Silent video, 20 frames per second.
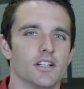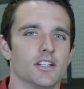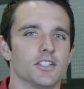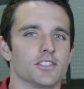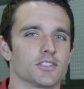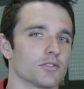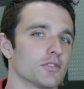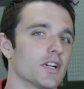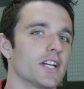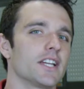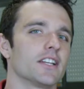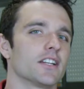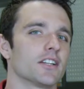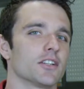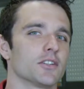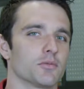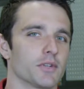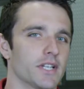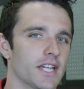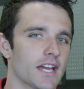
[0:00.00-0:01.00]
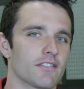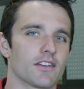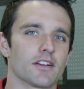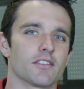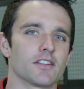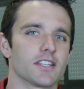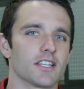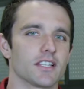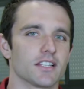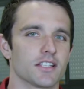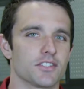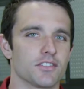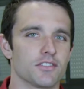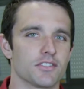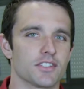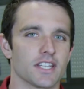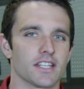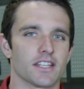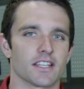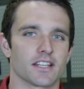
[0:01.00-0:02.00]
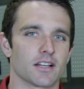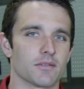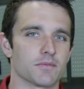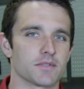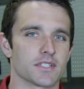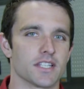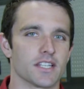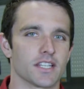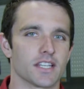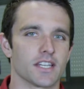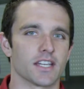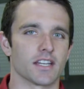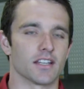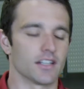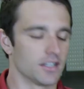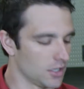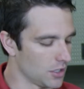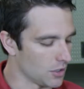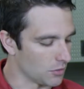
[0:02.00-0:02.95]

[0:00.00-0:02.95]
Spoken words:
So right here we have everything that you see that comes in the kit.